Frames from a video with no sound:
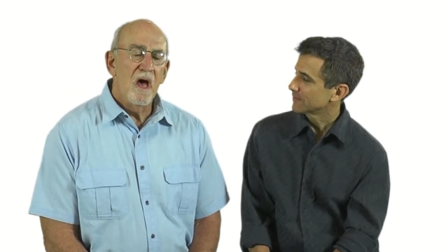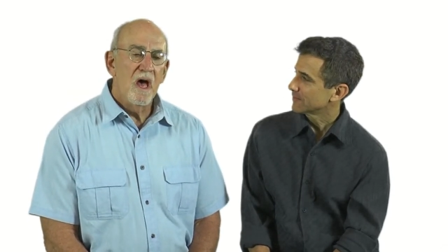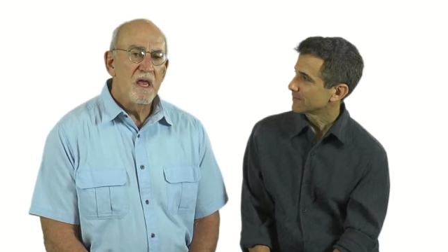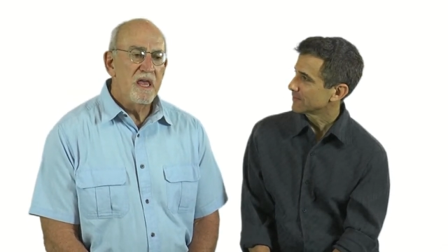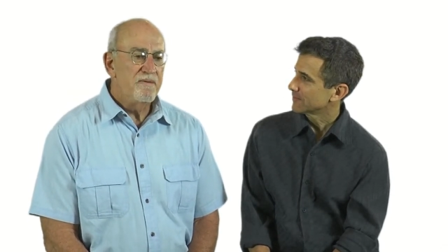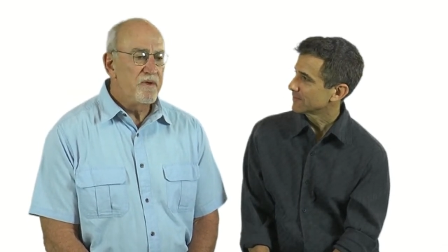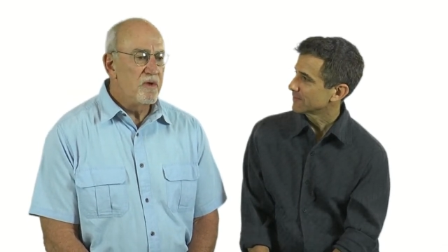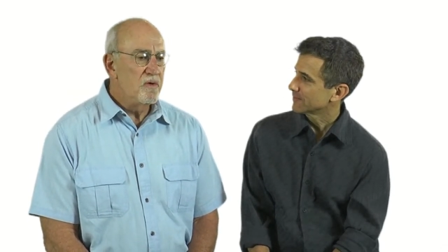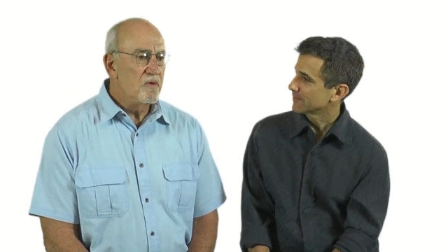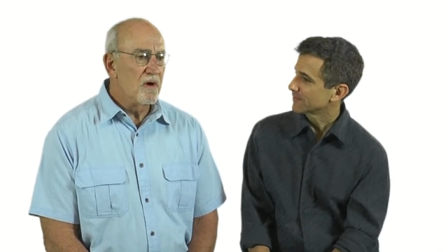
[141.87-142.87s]
Speaker 1: Uh, if
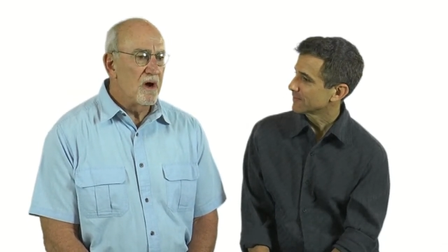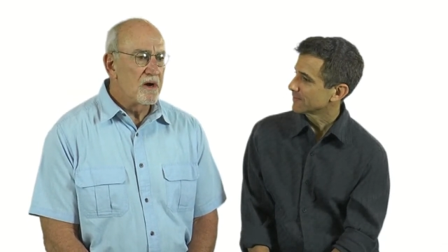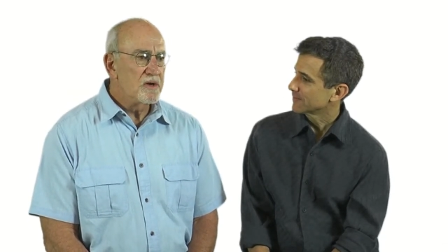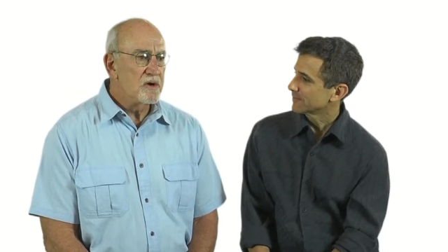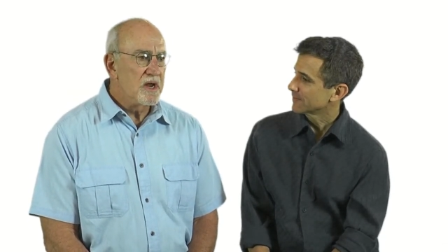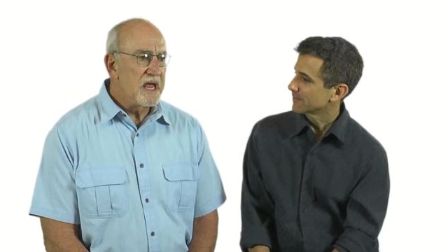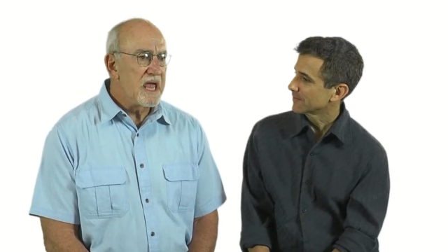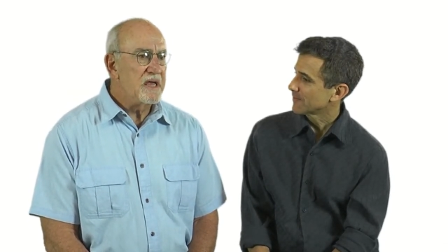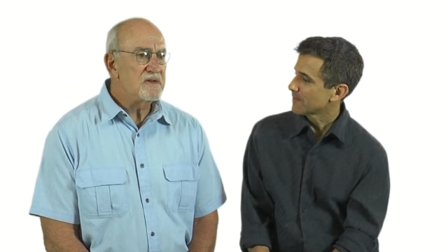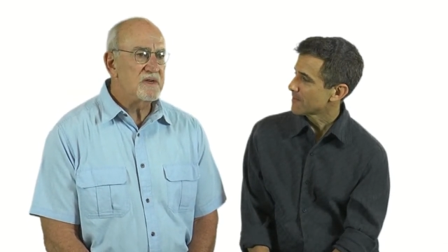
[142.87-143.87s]
you are turning
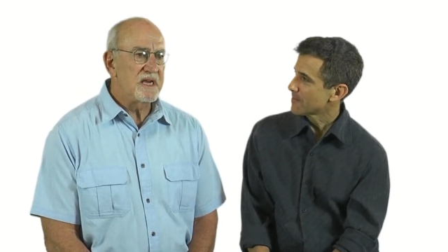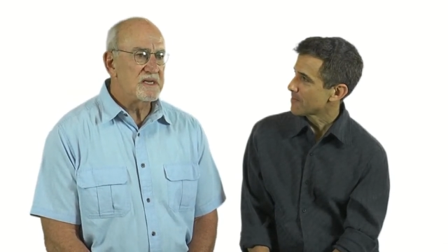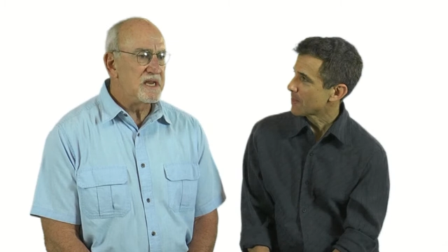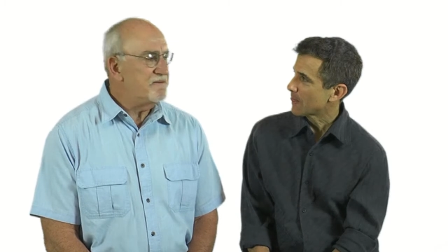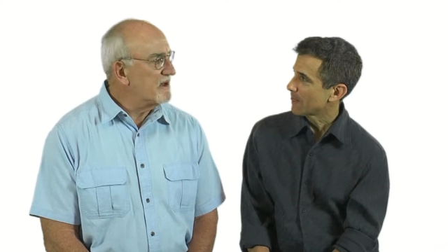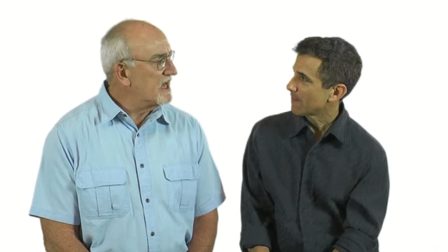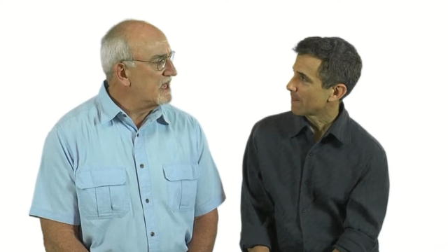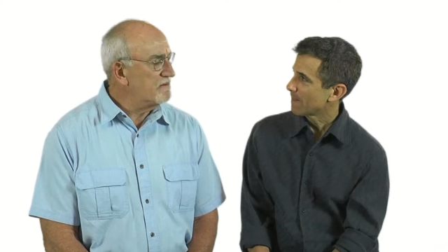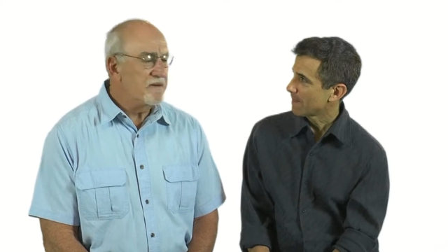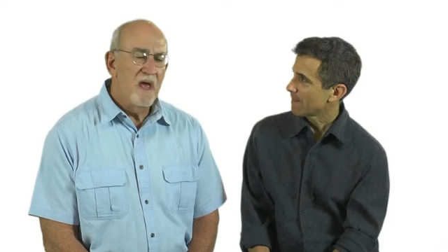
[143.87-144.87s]
age
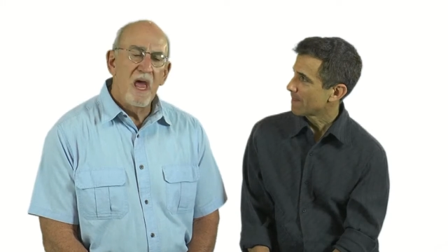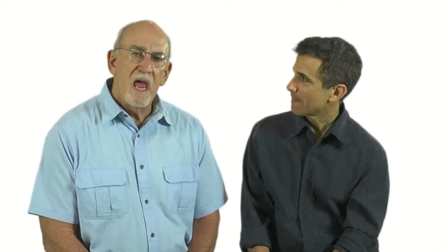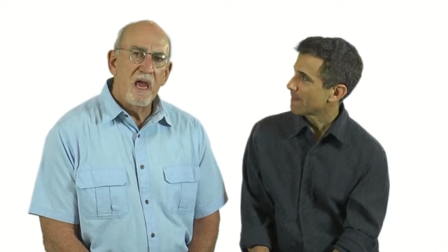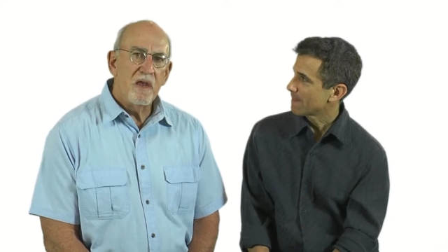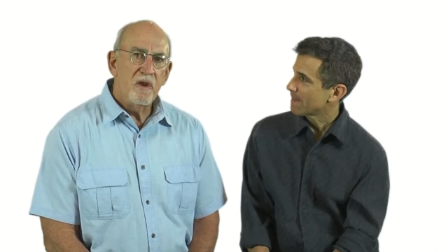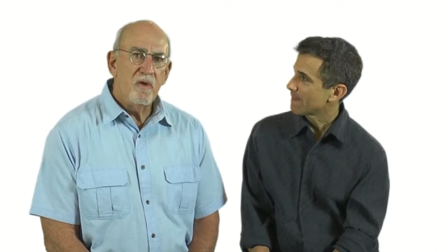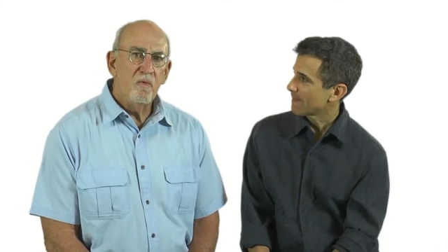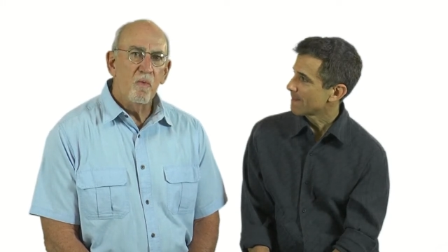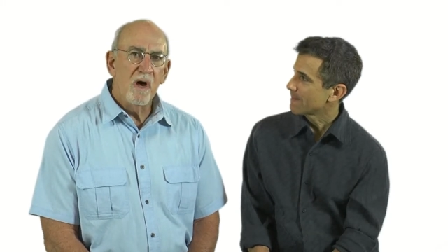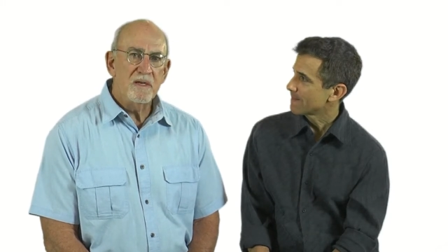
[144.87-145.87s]
65, and
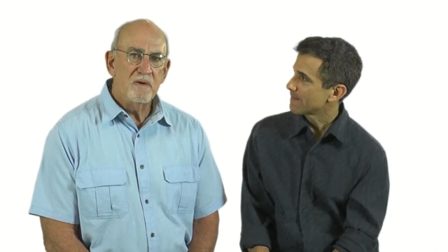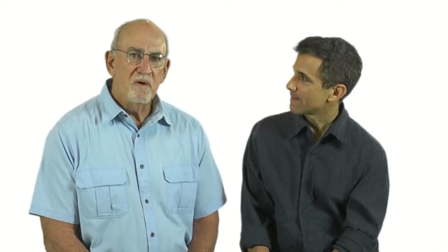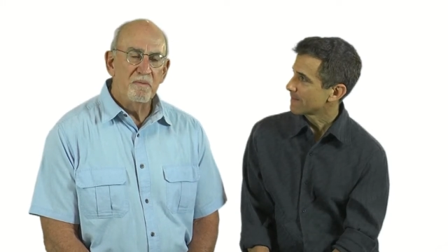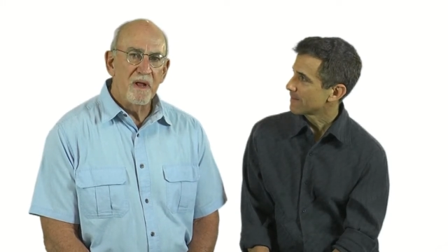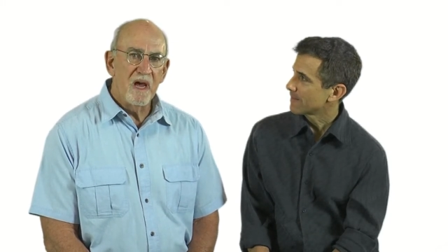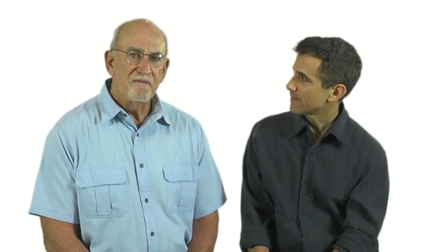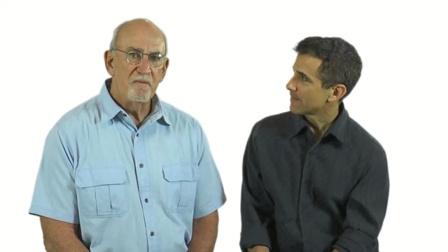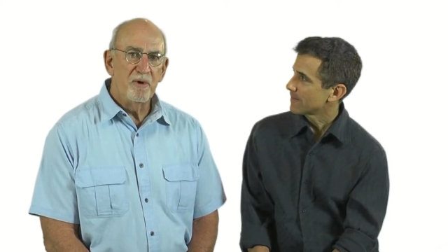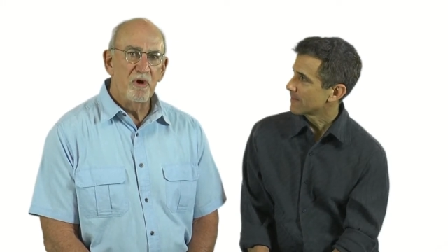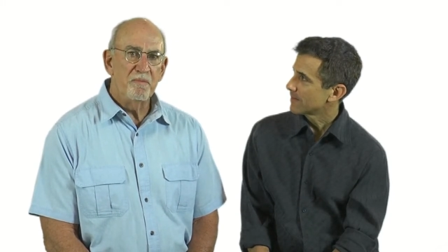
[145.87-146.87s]
you want to apply
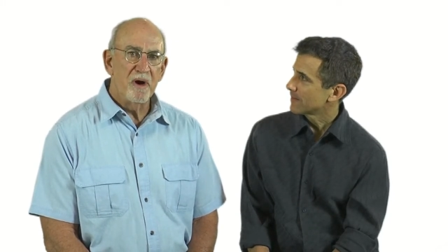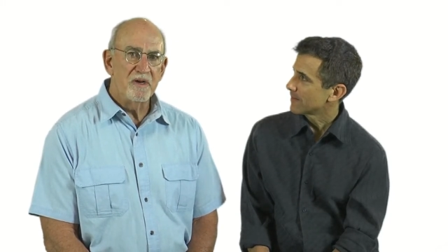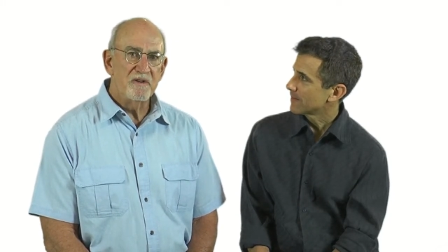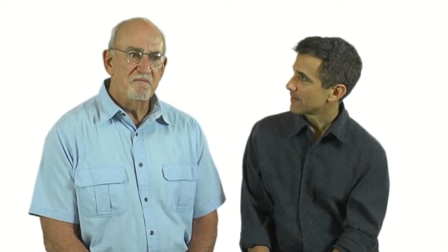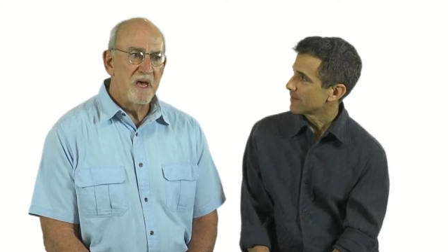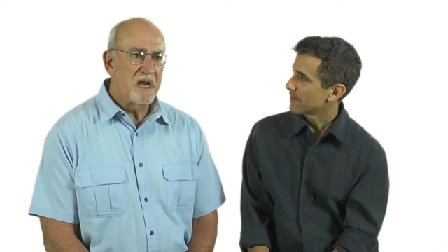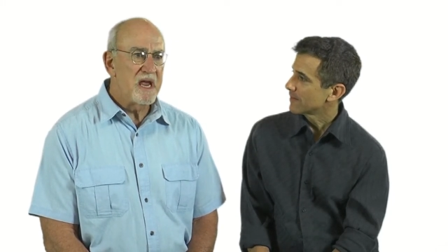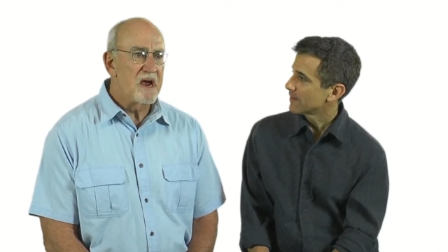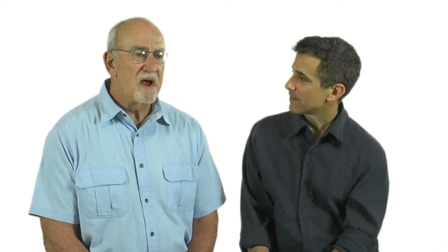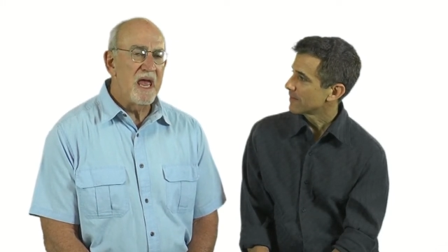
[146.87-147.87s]
for both parts of
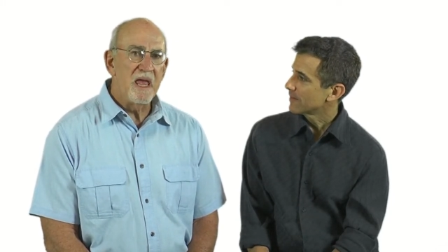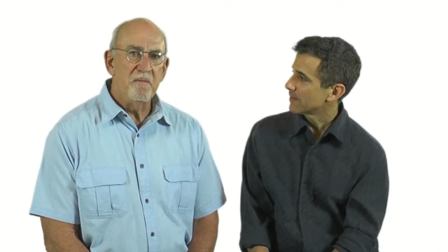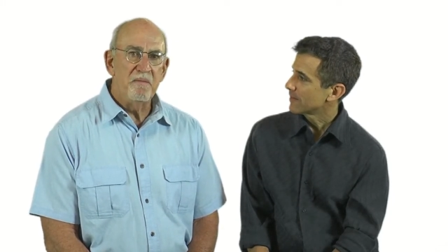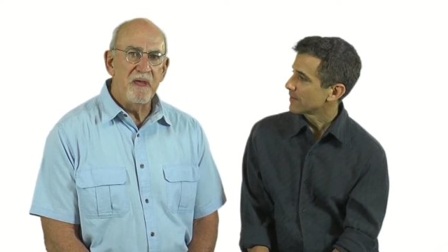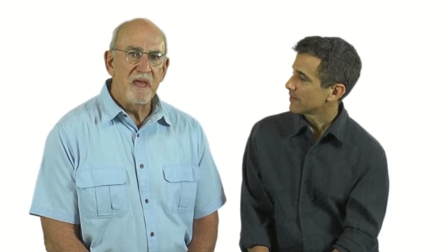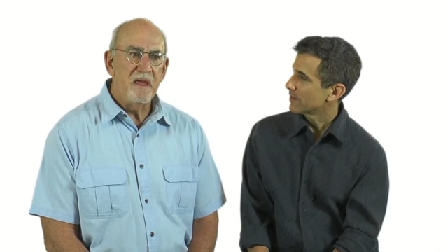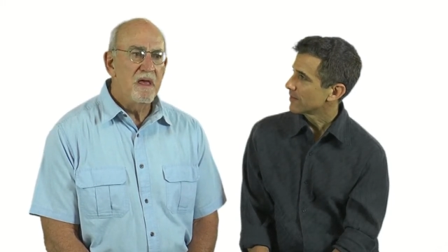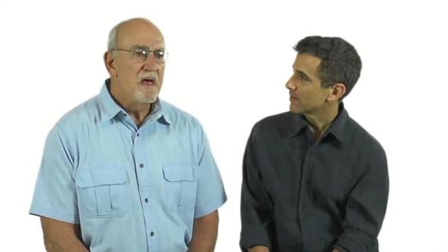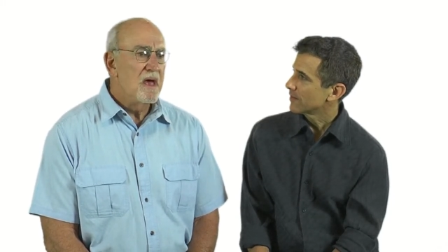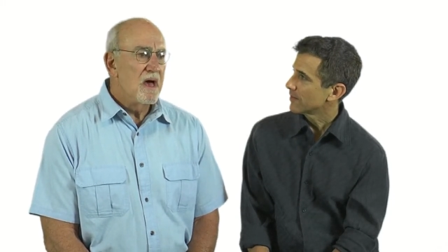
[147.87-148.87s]
Medicare A and B,
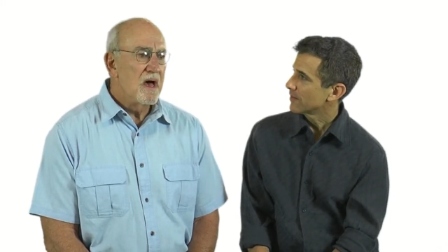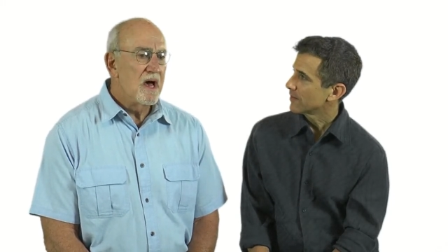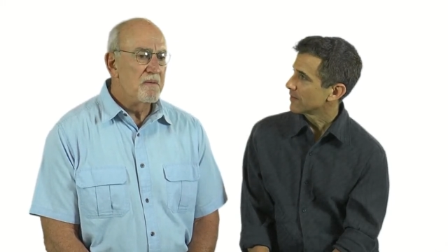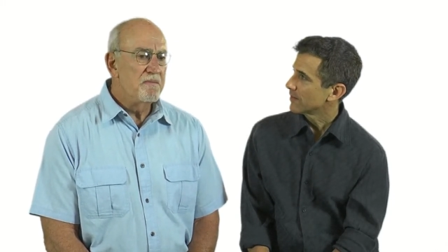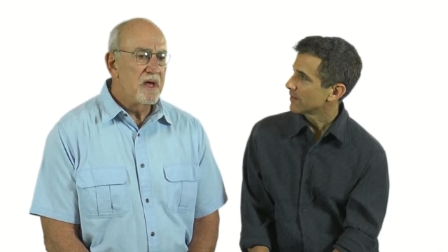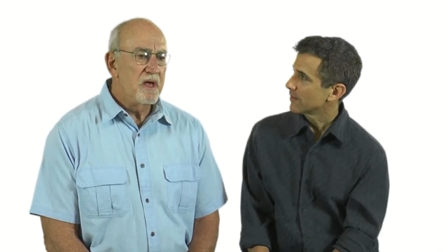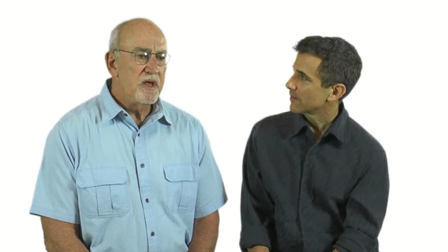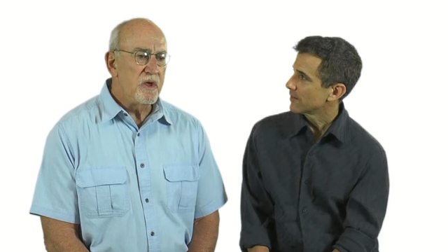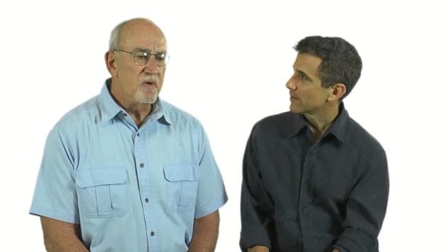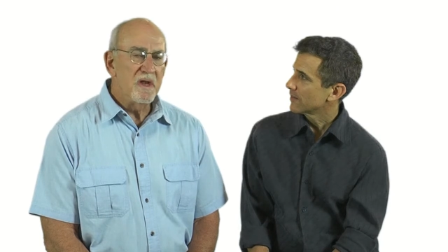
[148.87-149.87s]
um,
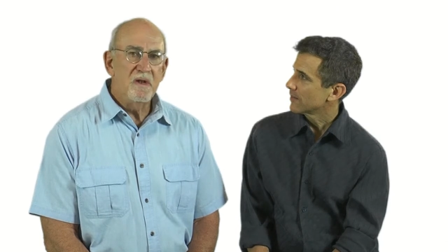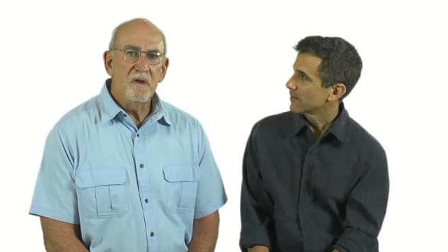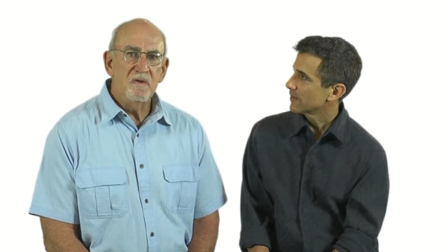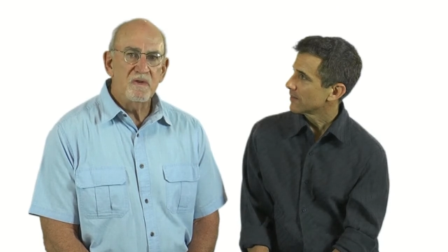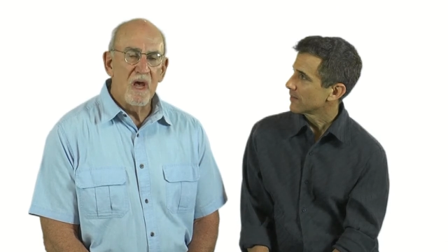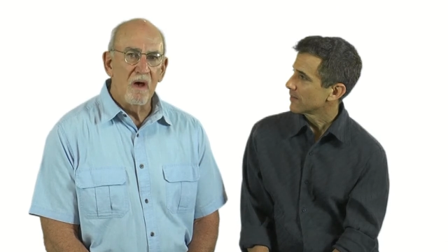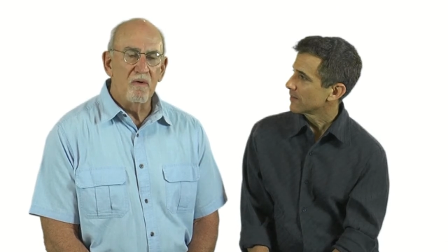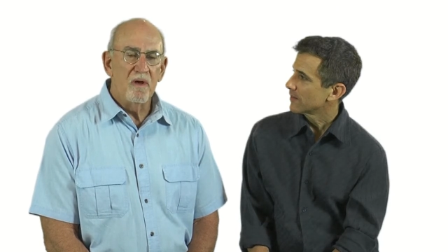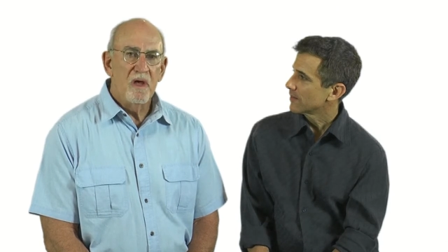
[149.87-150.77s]
you can do so.